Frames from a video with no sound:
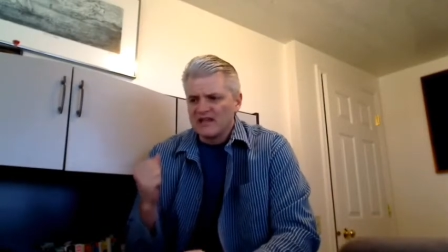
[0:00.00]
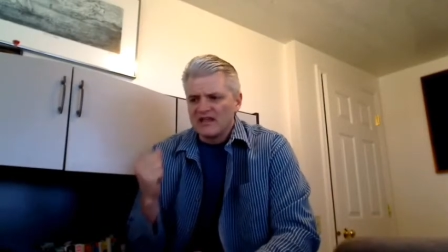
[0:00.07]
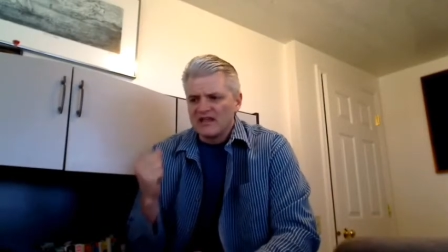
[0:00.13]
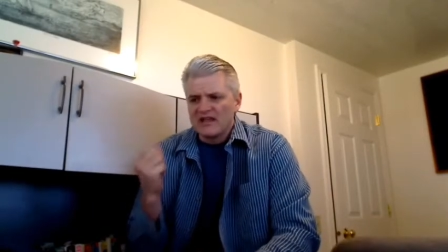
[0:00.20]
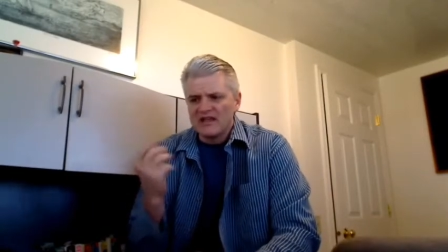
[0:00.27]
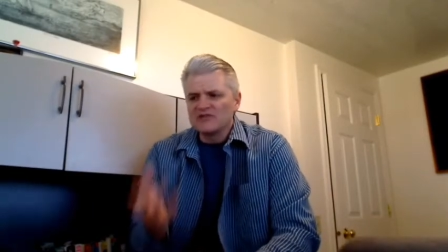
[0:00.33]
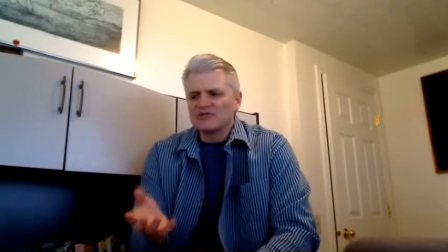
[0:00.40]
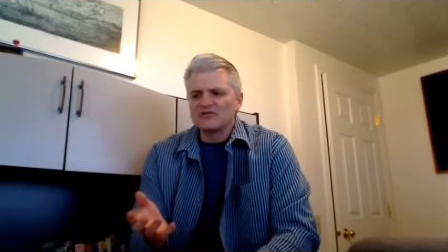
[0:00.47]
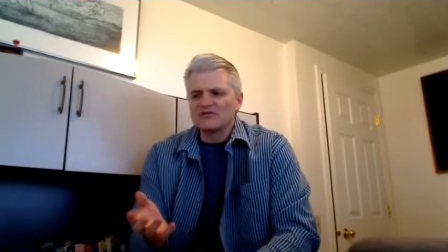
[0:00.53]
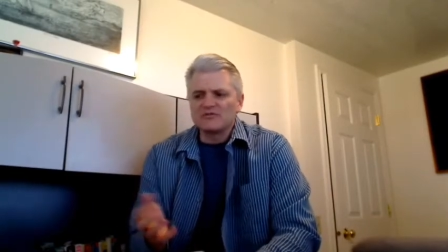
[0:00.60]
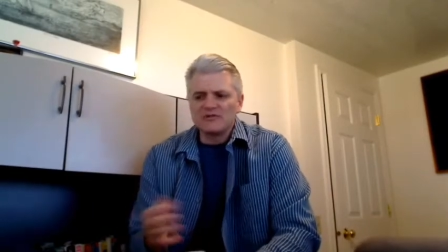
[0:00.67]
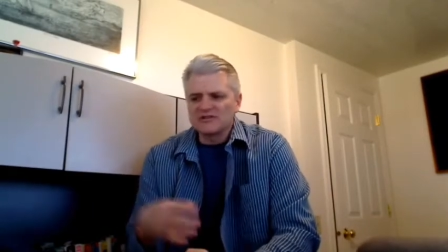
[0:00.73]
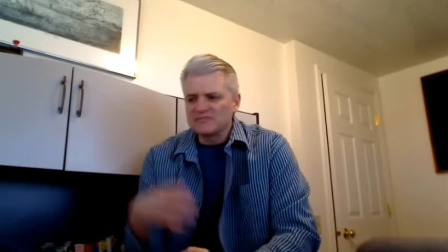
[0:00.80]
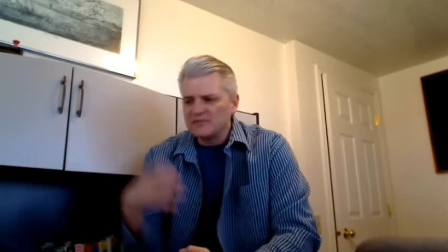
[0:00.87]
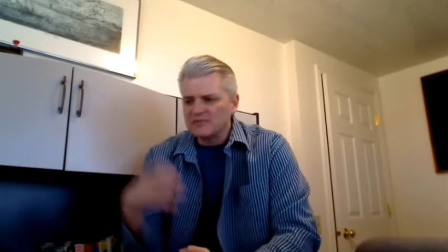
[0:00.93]
Industry
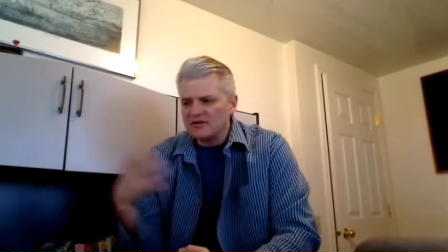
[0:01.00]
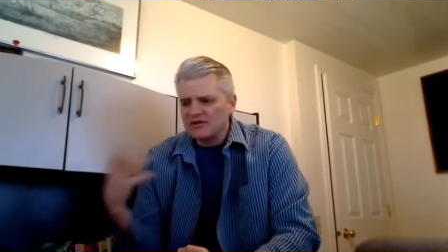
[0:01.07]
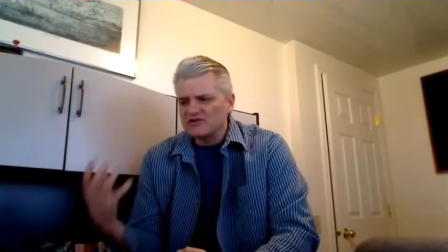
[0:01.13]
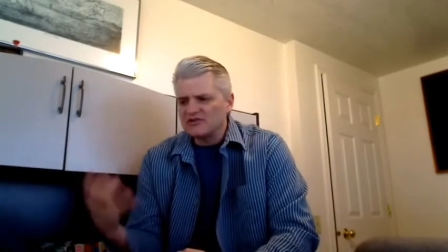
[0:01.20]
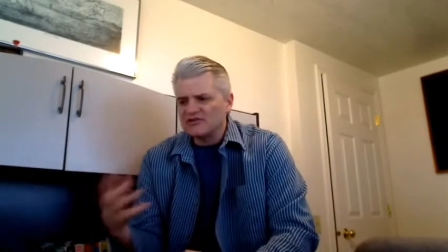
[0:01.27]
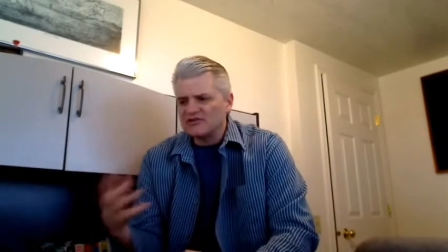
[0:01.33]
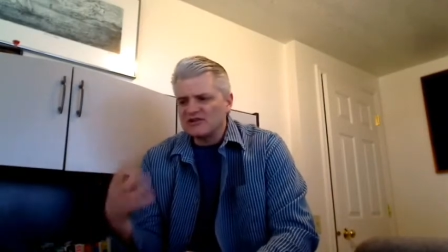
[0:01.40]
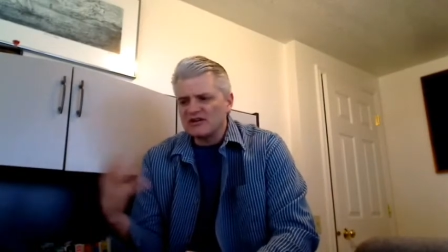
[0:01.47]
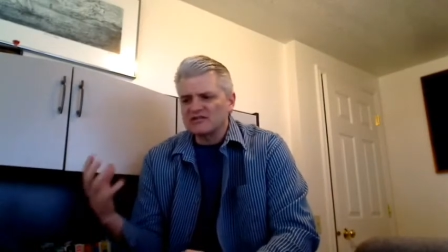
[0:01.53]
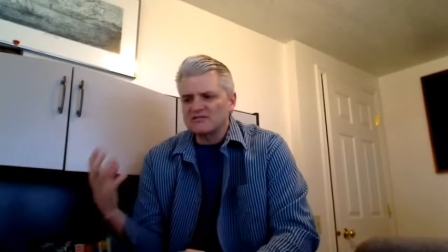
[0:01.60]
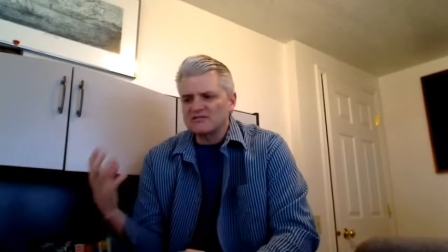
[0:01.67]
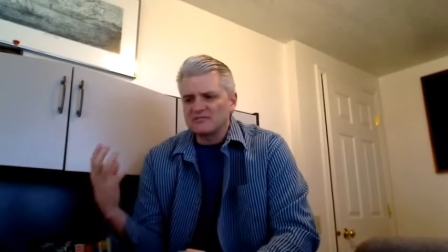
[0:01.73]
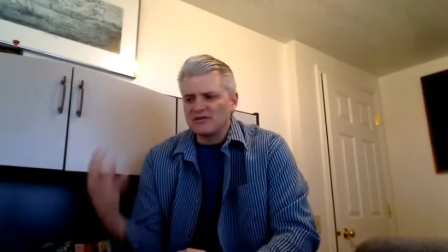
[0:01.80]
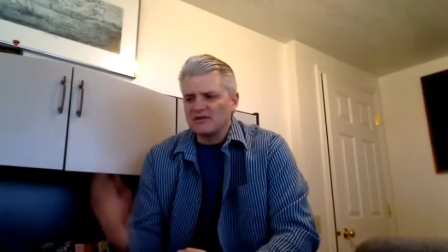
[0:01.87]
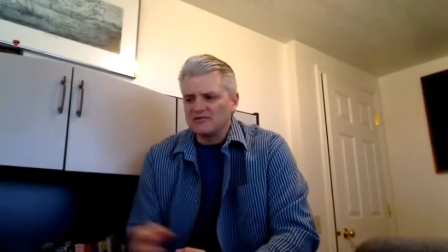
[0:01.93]
experience, she talks
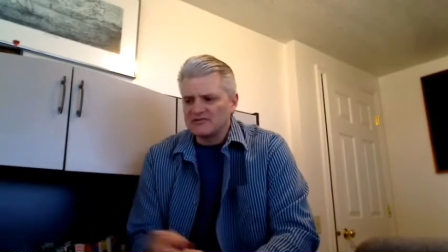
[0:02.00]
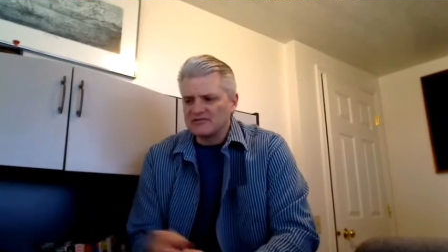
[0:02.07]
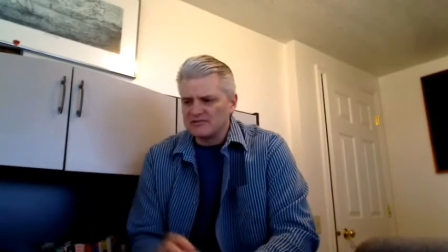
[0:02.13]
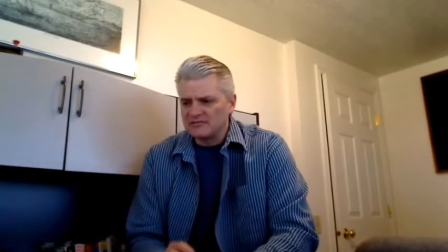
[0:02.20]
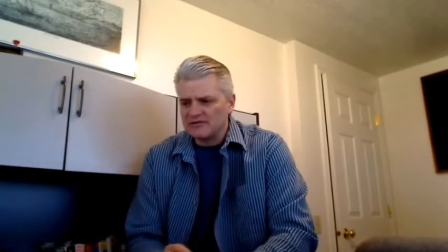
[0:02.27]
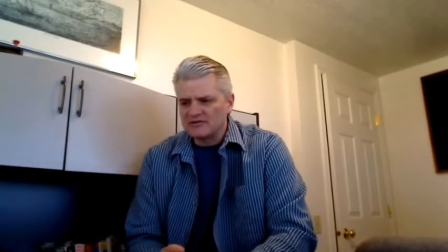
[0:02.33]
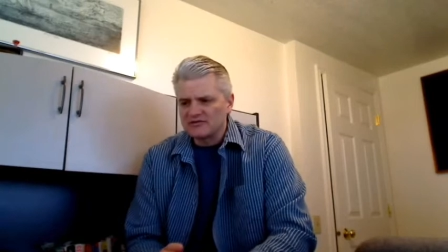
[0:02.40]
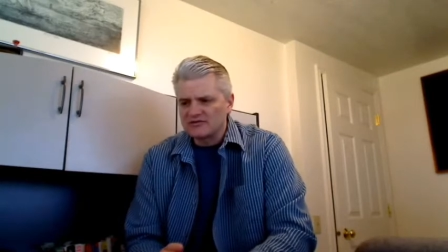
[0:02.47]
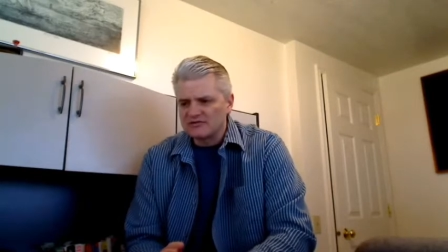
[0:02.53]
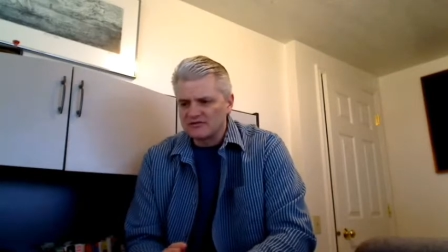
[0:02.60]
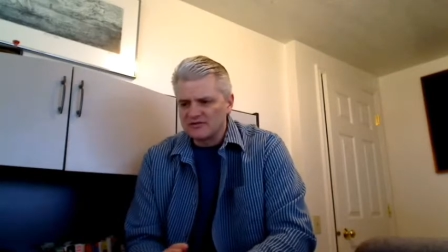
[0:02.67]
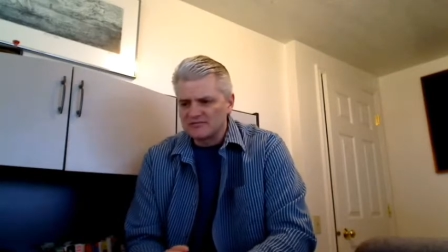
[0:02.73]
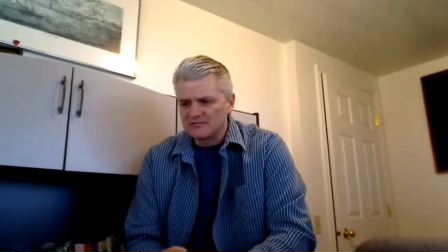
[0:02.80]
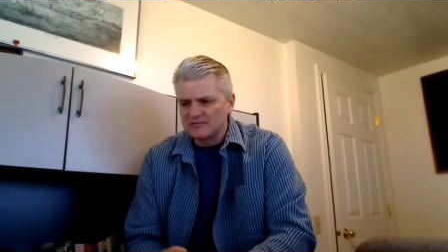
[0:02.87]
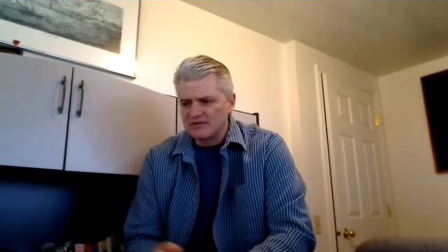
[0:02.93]
about some industry
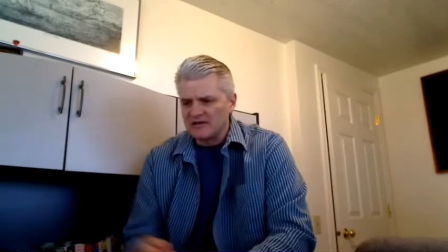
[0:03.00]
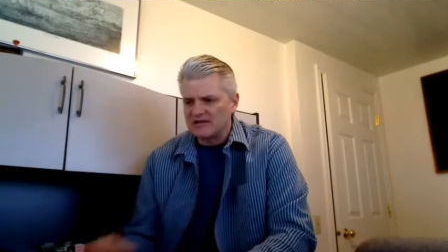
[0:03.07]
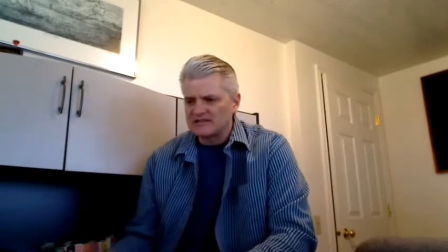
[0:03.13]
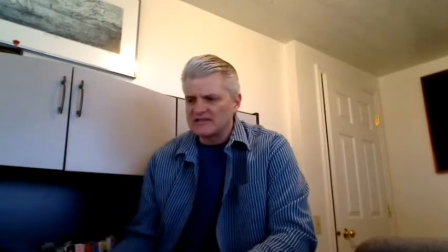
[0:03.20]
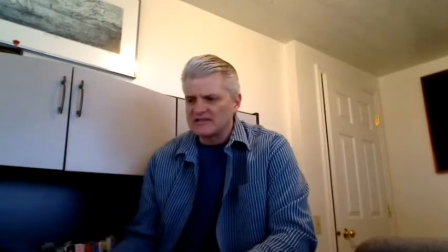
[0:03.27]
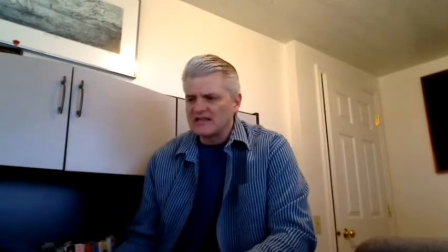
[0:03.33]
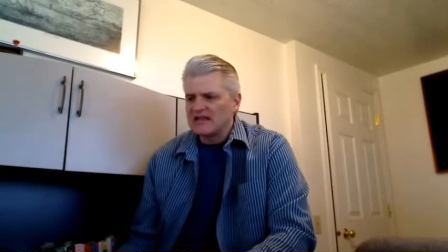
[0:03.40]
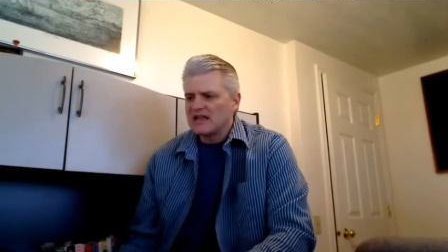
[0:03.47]
experience,